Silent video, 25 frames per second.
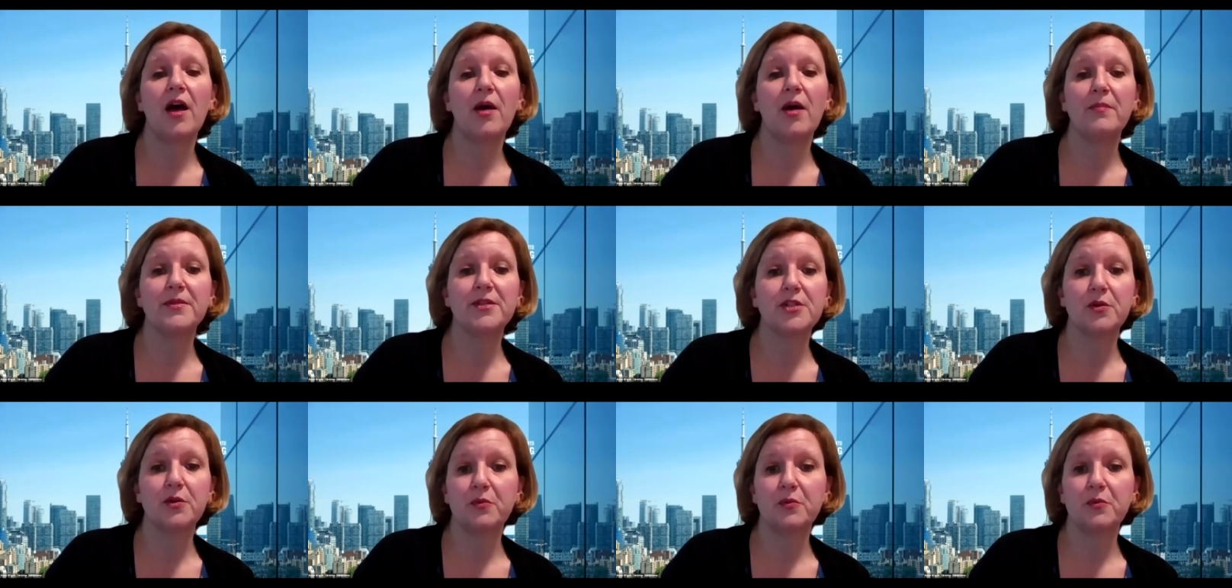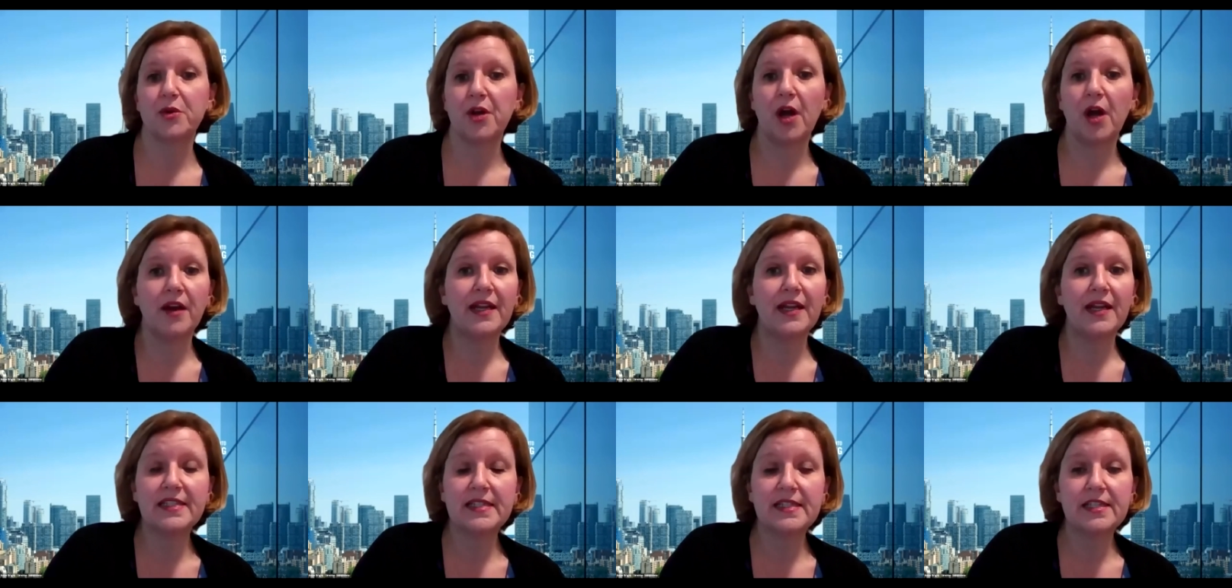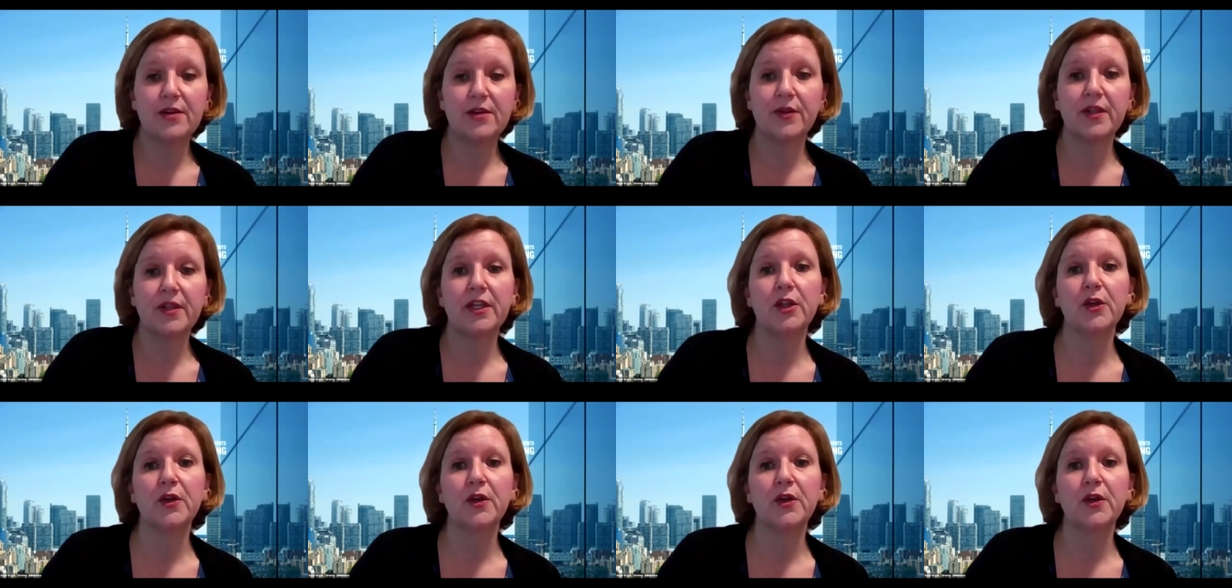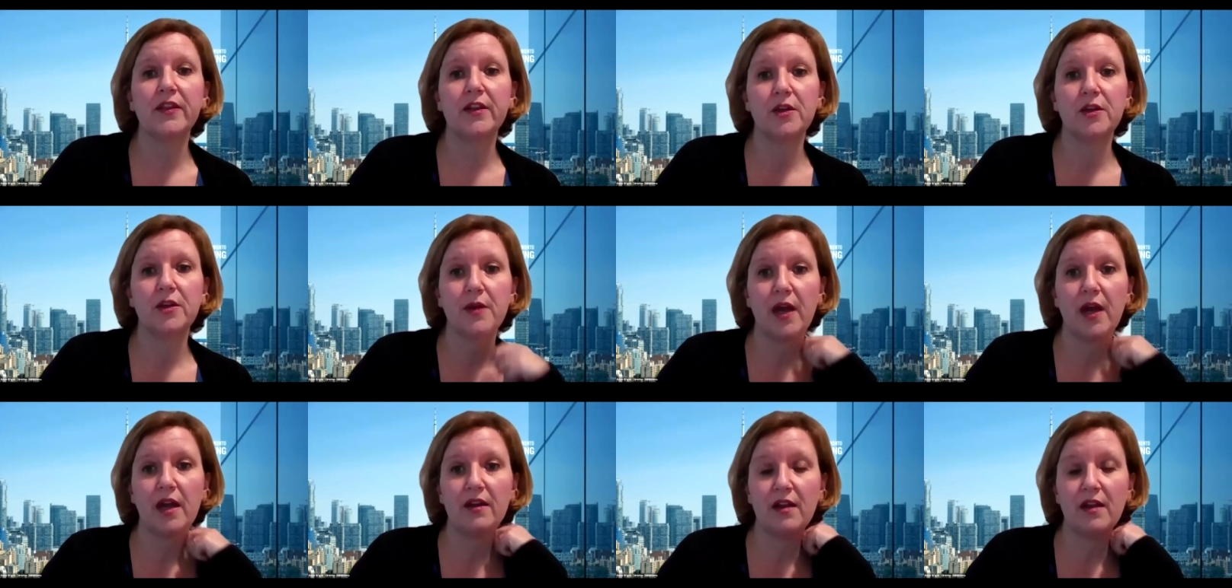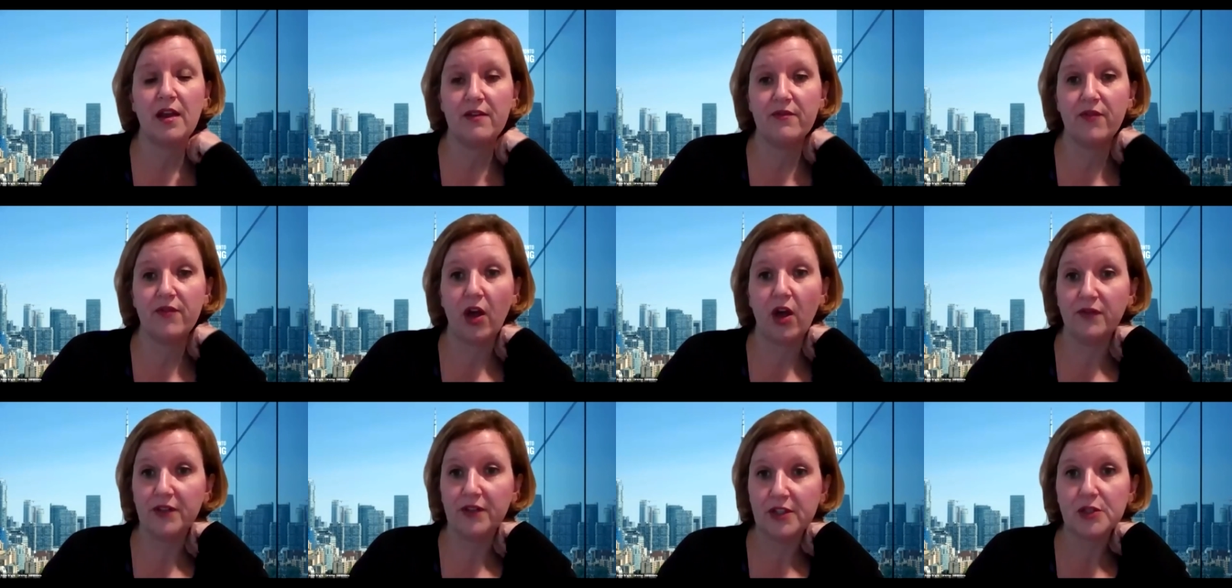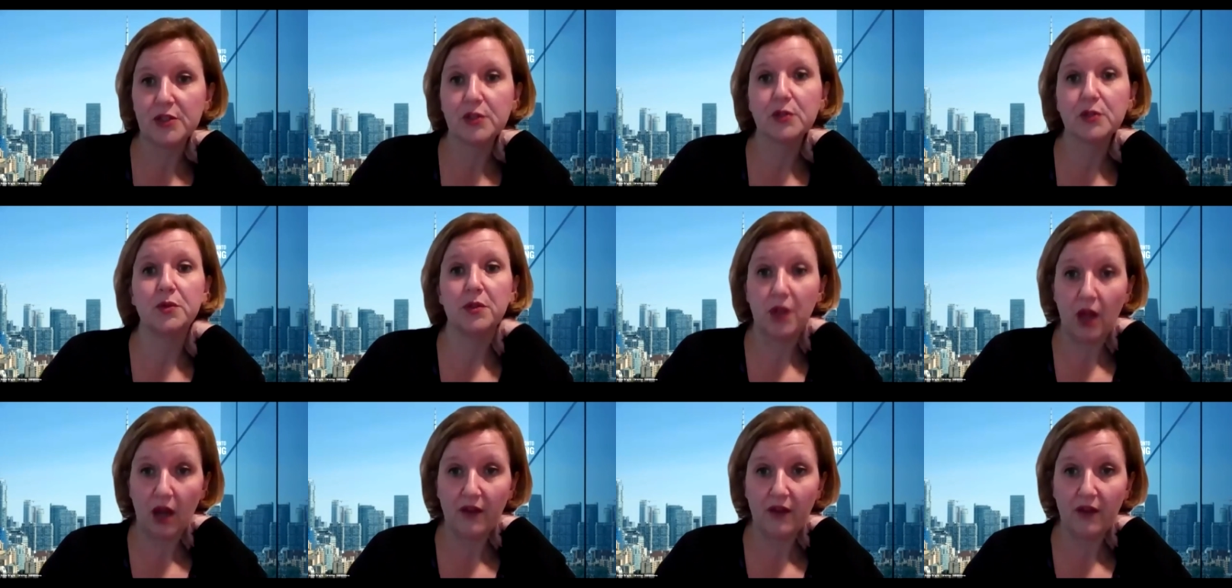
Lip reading: So we're not necessarily looking that you get involved in school.